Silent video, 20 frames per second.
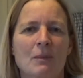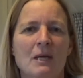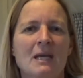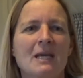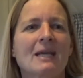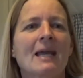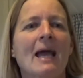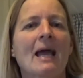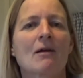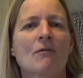He
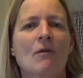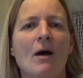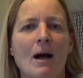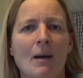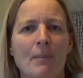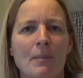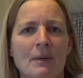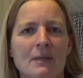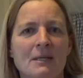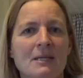gave
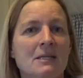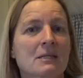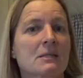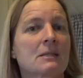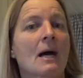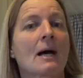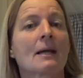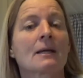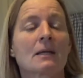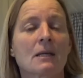up, and he
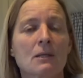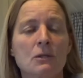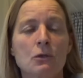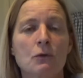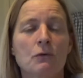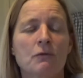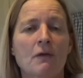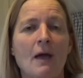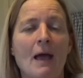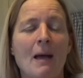started a
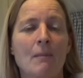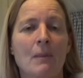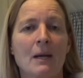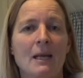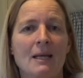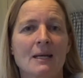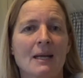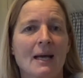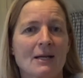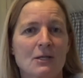new
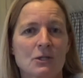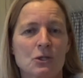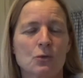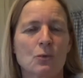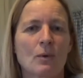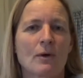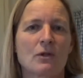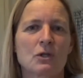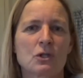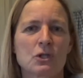family and had
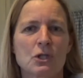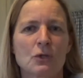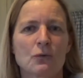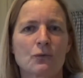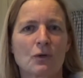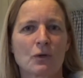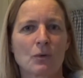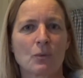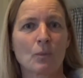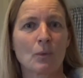2 other
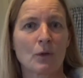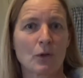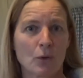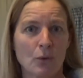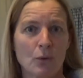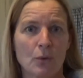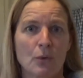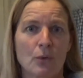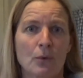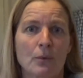children with
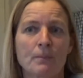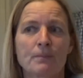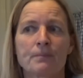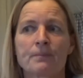her.